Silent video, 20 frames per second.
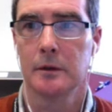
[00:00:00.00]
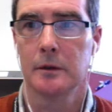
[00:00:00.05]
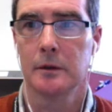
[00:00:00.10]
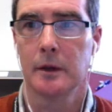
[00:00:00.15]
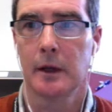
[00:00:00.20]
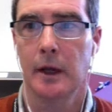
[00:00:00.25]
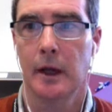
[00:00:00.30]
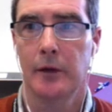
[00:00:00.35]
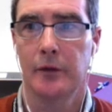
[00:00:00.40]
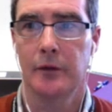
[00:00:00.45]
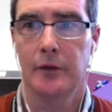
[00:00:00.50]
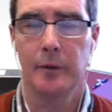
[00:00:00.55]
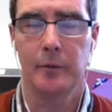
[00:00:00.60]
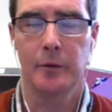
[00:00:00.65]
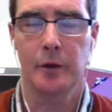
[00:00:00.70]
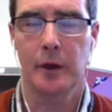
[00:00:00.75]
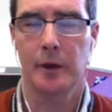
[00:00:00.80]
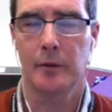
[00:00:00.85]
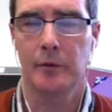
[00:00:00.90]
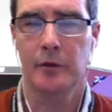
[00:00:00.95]
And
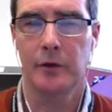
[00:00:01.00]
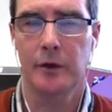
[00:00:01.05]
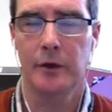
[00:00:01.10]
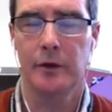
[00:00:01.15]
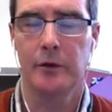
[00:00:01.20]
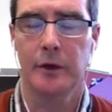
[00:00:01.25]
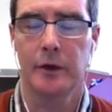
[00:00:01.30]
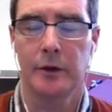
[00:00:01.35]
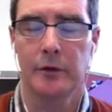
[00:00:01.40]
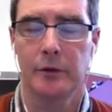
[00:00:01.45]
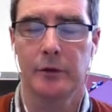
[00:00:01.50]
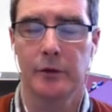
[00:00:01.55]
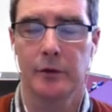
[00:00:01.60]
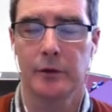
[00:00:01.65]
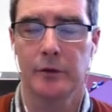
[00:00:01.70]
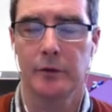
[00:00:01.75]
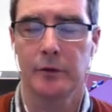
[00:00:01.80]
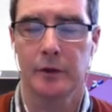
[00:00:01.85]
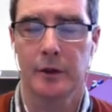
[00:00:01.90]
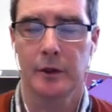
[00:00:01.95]
sometimes these can sort
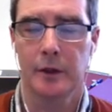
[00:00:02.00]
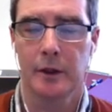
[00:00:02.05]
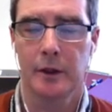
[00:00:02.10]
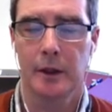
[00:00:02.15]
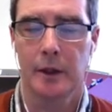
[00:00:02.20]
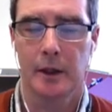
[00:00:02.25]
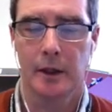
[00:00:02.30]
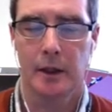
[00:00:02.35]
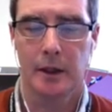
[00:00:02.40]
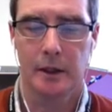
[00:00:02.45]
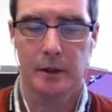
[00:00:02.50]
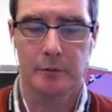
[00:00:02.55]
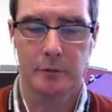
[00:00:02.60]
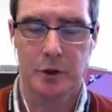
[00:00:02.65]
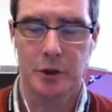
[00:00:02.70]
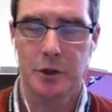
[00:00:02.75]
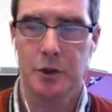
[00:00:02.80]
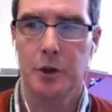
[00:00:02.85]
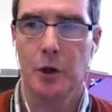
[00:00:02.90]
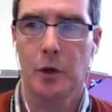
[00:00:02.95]
of
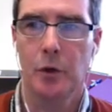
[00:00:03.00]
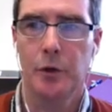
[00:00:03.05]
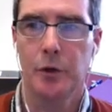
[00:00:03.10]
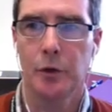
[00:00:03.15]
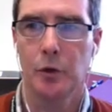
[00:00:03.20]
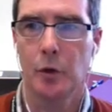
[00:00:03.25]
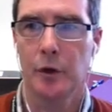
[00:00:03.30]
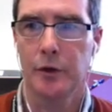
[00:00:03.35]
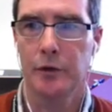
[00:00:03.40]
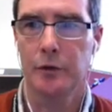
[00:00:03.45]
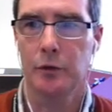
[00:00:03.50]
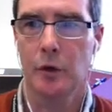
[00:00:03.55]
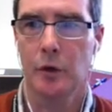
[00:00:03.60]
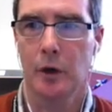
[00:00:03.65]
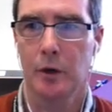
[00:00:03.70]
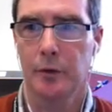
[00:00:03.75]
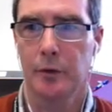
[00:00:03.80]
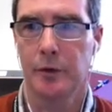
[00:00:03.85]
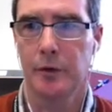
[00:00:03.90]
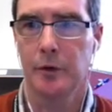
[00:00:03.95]
show you what's wrong
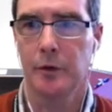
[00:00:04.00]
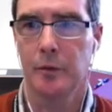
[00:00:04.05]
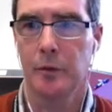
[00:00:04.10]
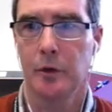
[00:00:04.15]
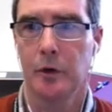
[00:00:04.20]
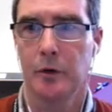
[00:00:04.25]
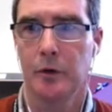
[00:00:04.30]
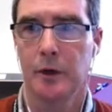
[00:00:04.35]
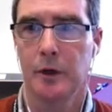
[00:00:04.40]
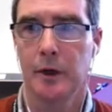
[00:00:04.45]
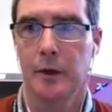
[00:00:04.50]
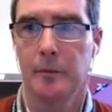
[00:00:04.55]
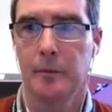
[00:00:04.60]
with your program.